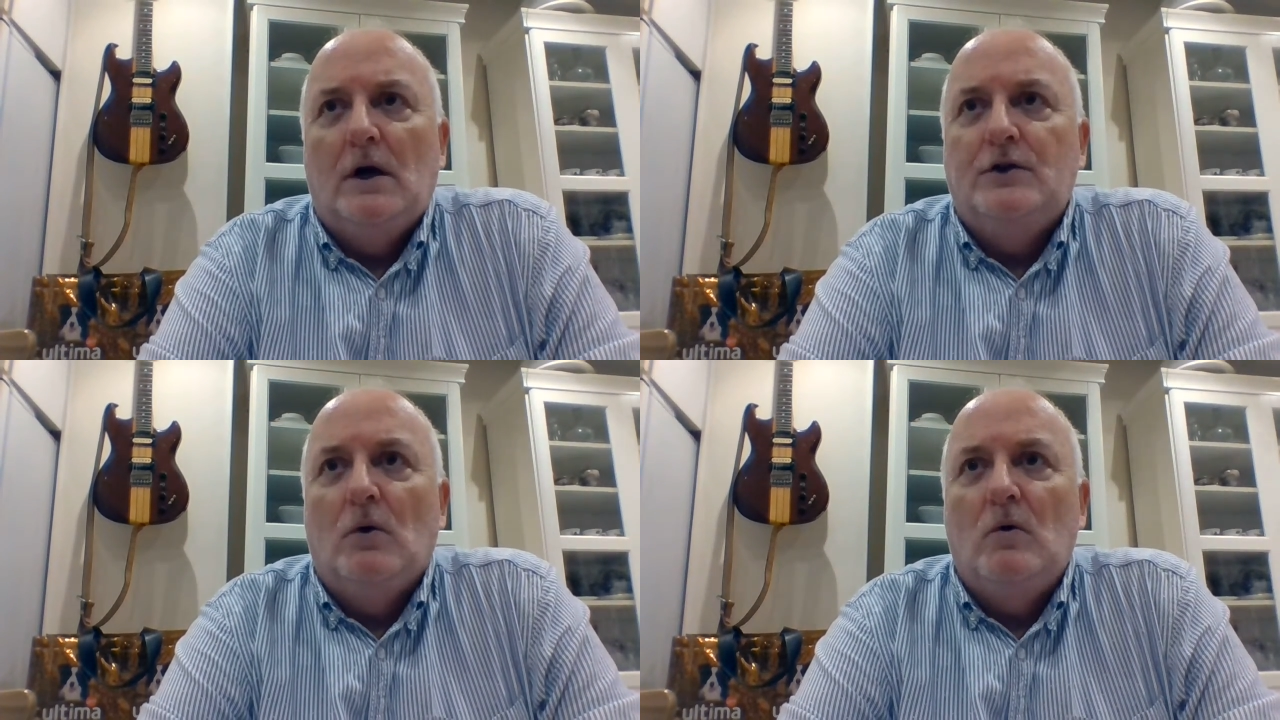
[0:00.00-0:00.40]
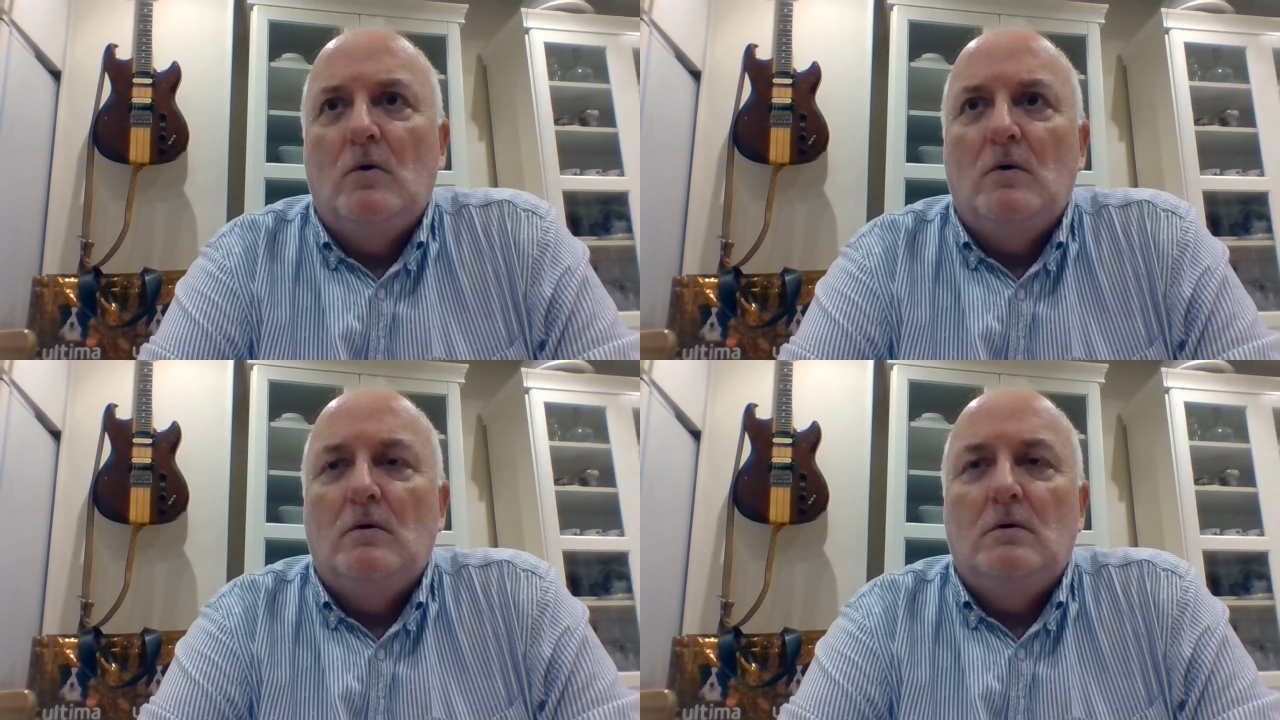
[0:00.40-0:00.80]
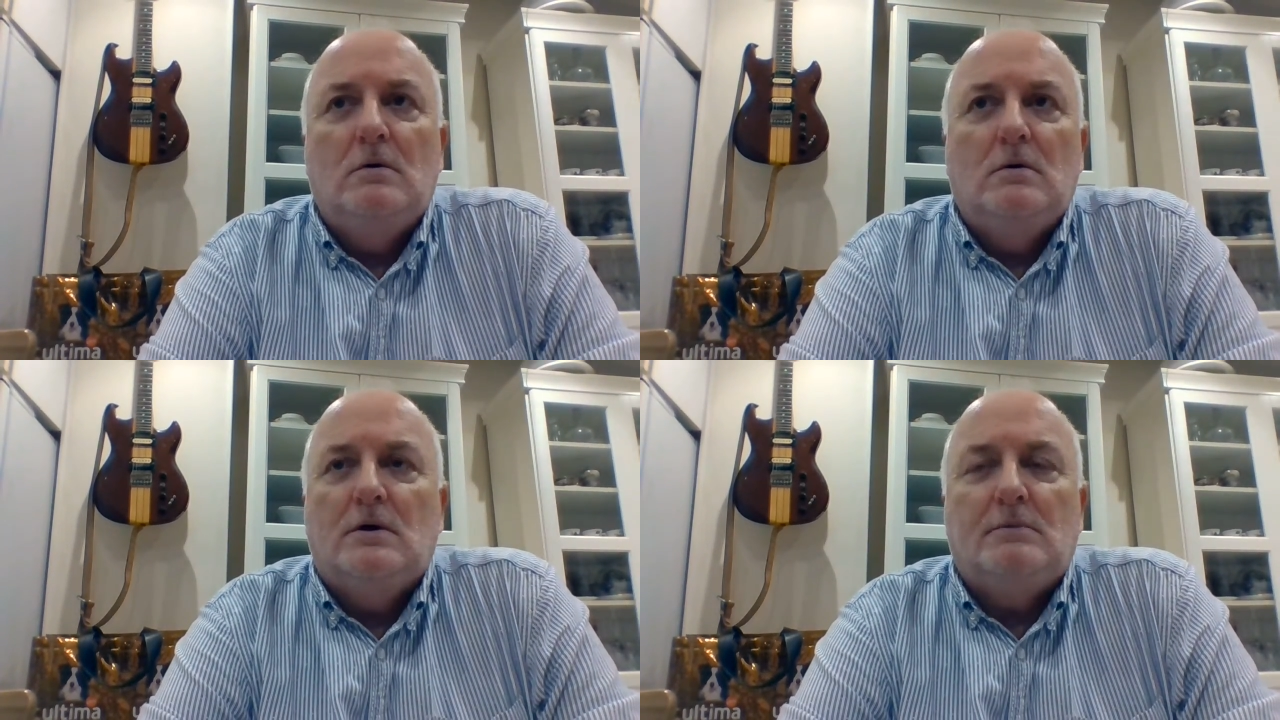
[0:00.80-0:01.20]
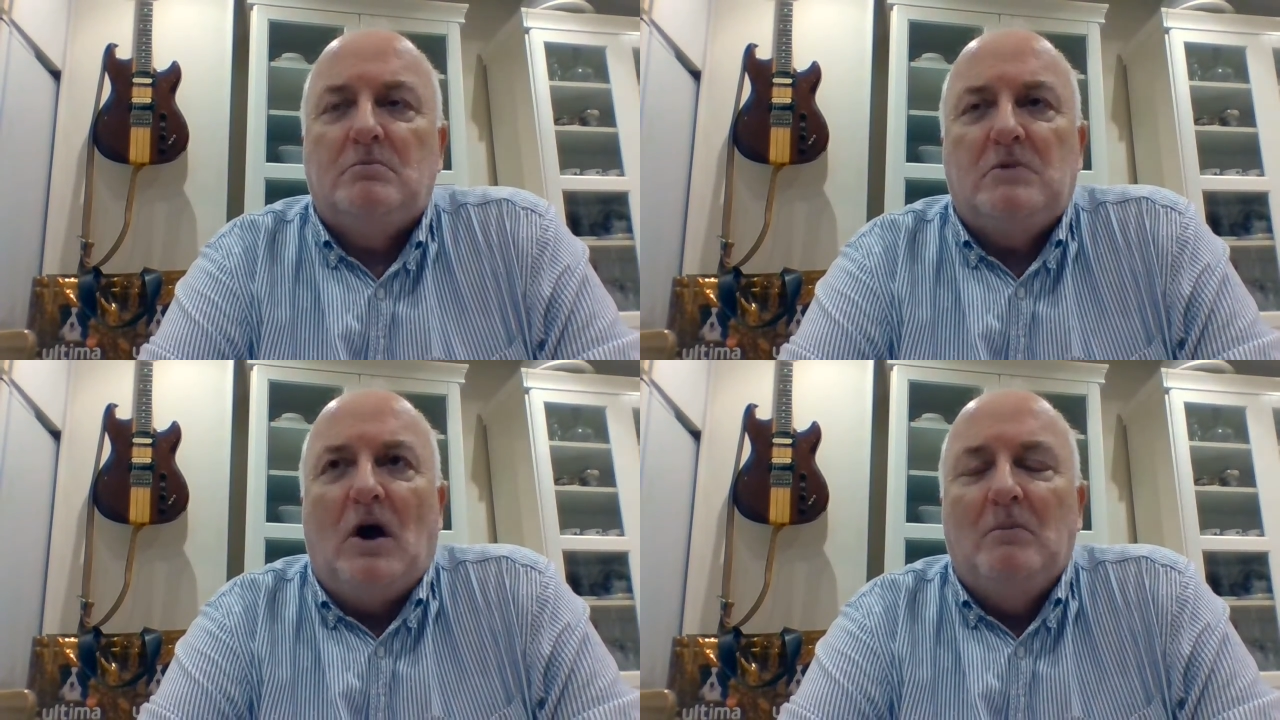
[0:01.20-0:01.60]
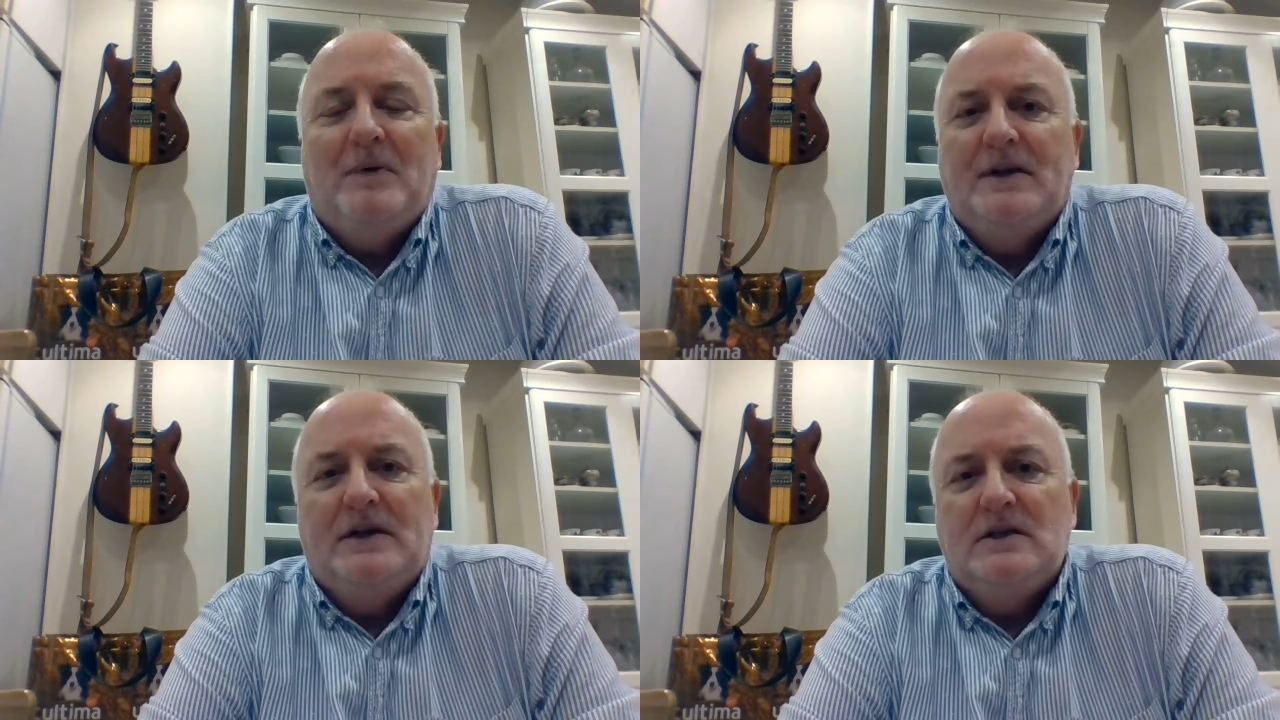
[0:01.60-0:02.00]
your
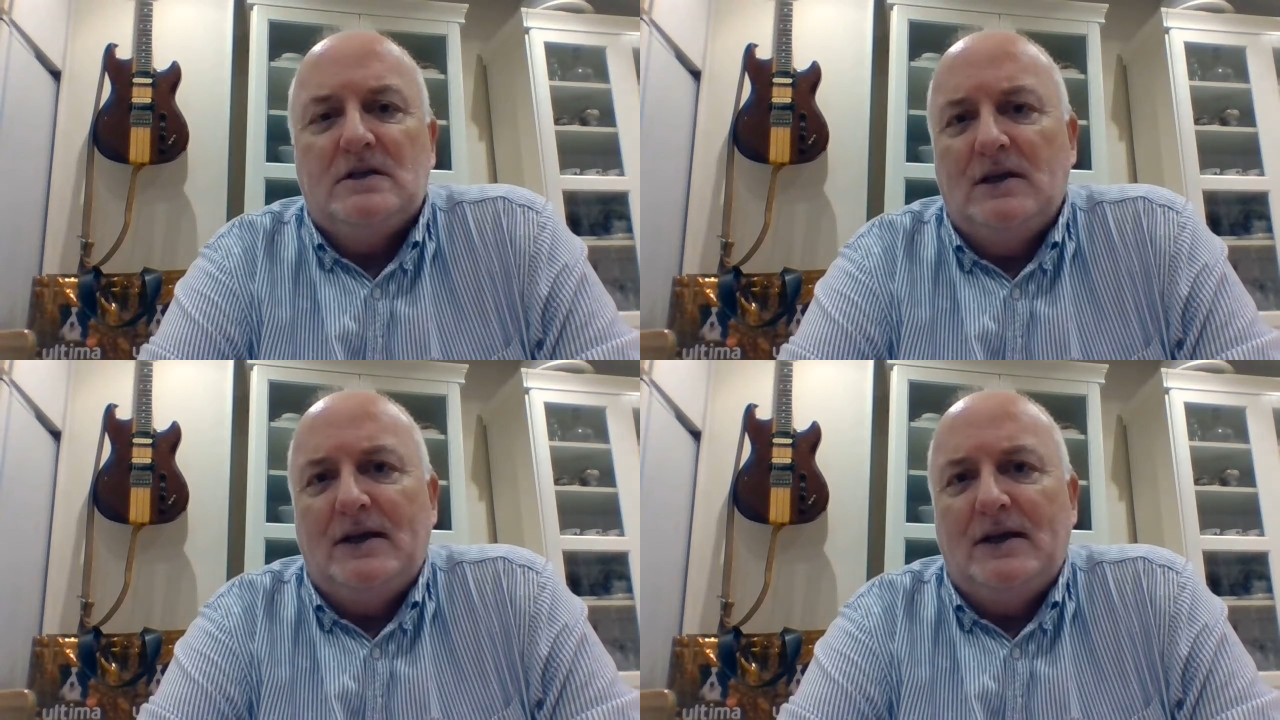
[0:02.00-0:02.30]
company's